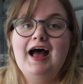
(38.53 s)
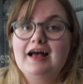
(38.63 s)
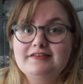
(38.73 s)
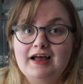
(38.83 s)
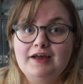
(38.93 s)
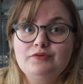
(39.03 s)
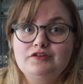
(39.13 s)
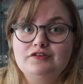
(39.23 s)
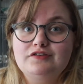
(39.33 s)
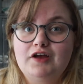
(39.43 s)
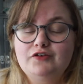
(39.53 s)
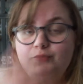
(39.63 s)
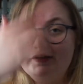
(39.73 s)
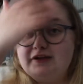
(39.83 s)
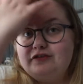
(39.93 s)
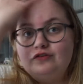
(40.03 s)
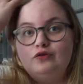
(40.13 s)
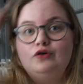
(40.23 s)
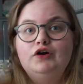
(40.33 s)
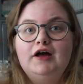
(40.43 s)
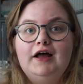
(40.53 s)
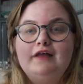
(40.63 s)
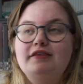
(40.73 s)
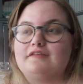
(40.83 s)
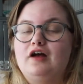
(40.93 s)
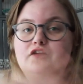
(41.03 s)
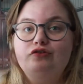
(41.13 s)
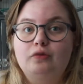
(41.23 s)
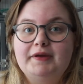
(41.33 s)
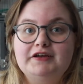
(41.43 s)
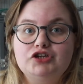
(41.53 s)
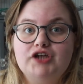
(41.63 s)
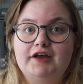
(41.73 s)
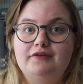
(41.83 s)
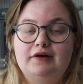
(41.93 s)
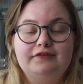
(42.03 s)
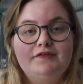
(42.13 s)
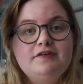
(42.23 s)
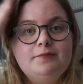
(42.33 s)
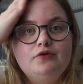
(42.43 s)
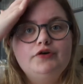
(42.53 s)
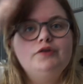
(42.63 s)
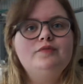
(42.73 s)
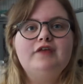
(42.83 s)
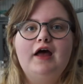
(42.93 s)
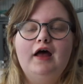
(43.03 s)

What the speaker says: as I was concerned when I saw this article being shared around Facebook groups.